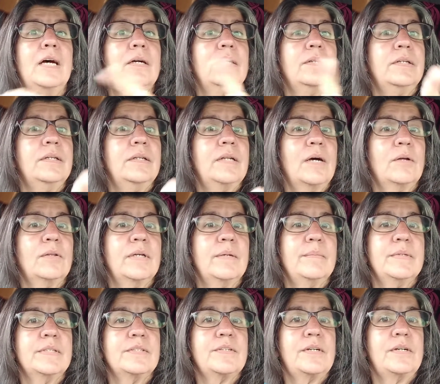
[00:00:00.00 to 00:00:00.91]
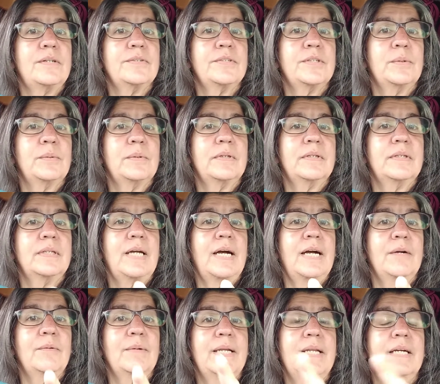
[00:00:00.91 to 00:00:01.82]
Do you know lemons also are a
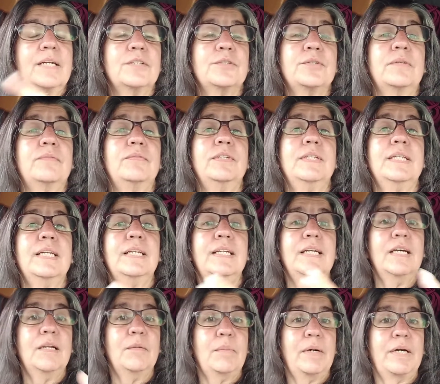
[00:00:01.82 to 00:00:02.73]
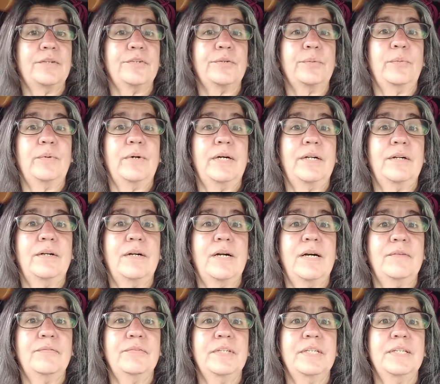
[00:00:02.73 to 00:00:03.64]
diuretic? So if you need to get a bunch of water
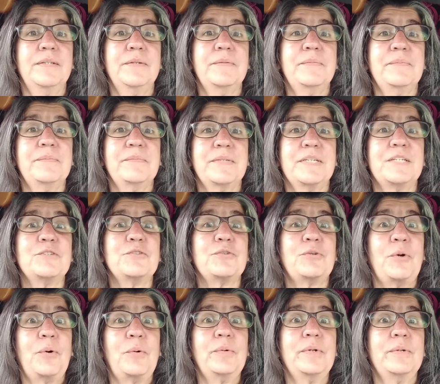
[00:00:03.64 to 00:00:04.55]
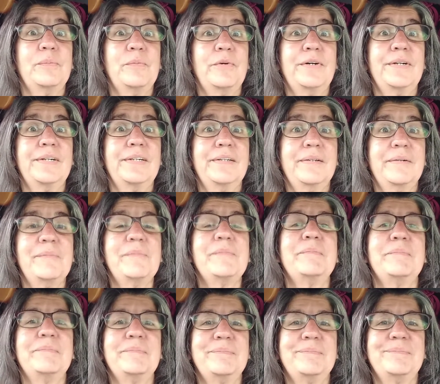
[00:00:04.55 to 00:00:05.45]
off of you because you're holding water,
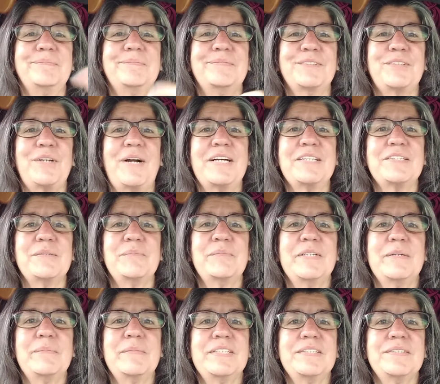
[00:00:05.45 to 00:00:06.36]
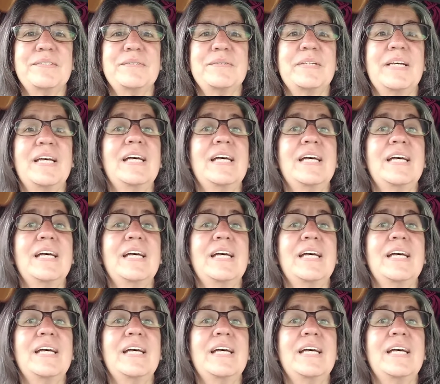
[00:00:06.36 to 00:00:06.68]
try some lemons.